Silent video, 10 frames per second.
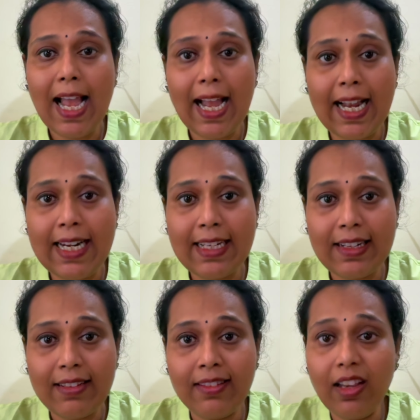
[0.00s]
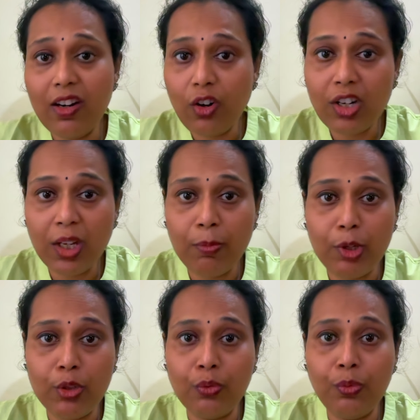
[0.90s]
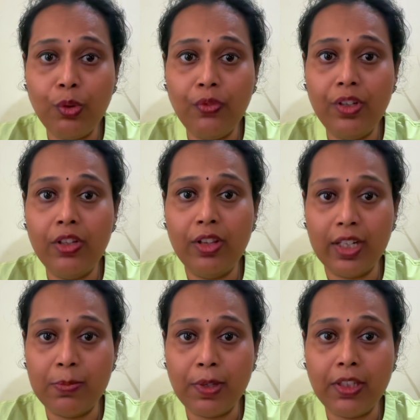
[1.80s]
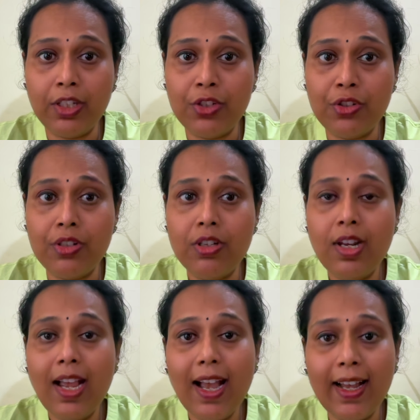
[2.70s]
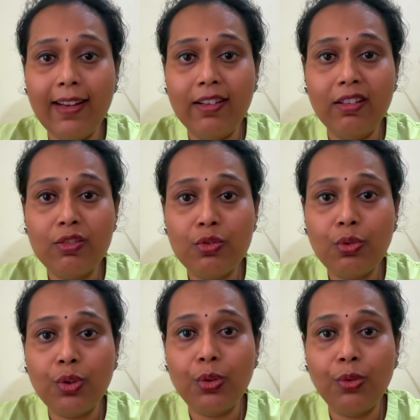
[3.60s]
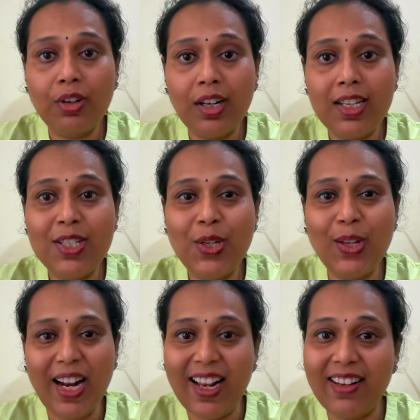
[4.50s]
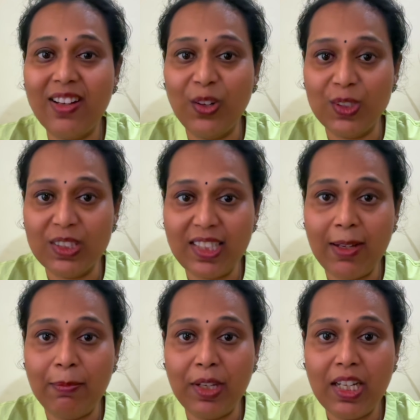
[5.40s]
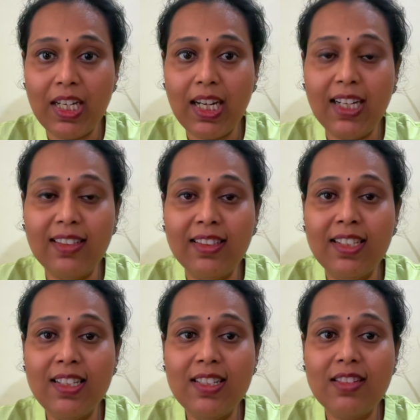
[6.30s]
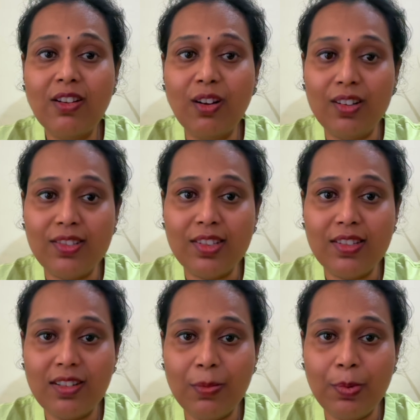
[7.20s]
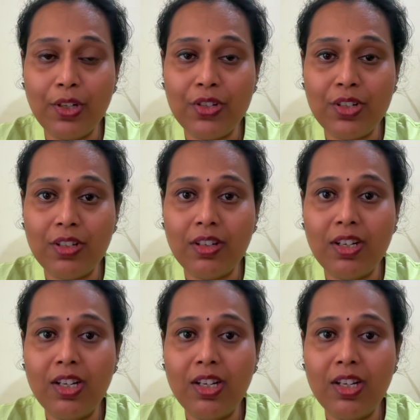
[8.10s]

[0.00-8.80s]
and they are not able to fulfill your expectation and so you release your anger on them and this causes depression